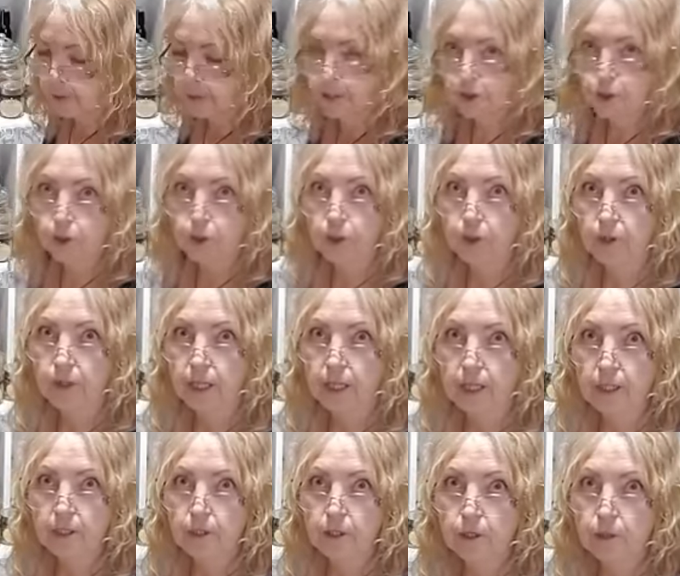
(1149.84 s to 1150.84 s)
pretty sure
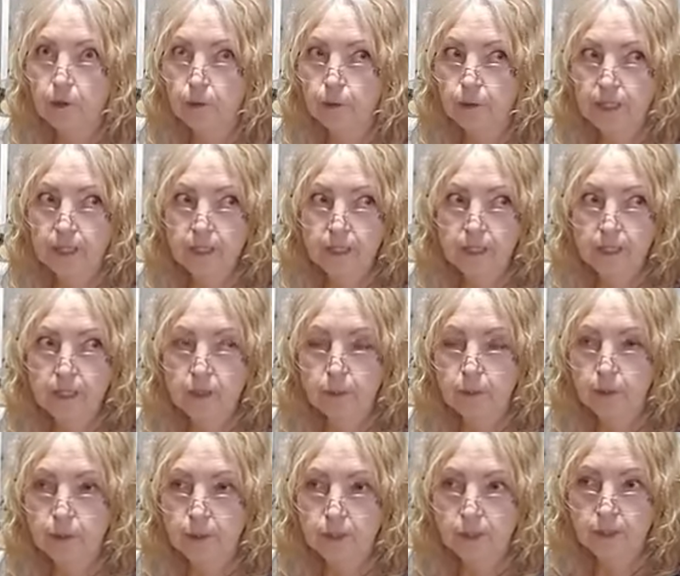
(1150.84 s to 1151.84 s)
that 3
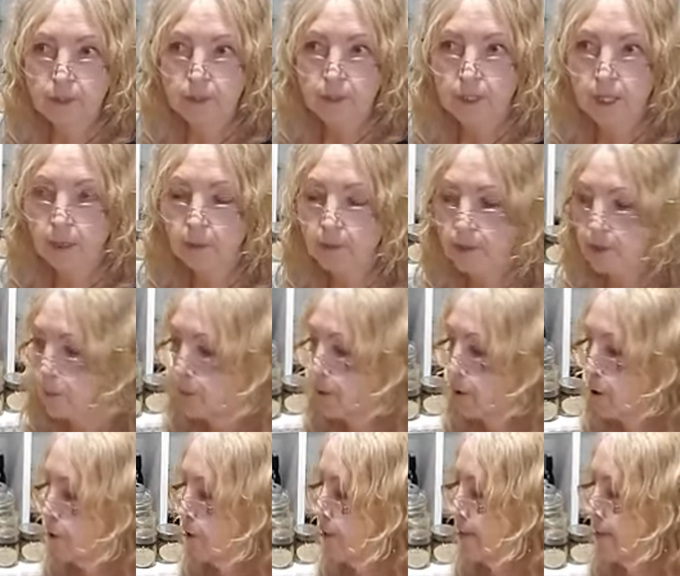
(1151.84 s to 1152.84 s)
teaspoons is a
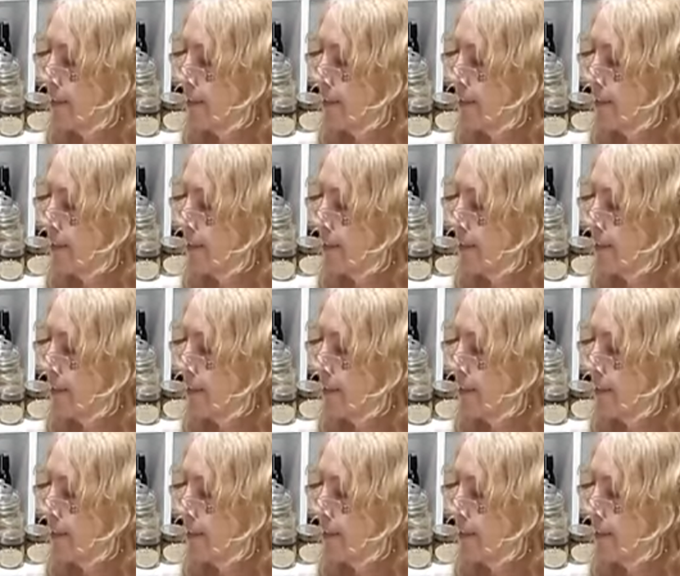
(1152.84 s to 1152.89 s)
tablespoon.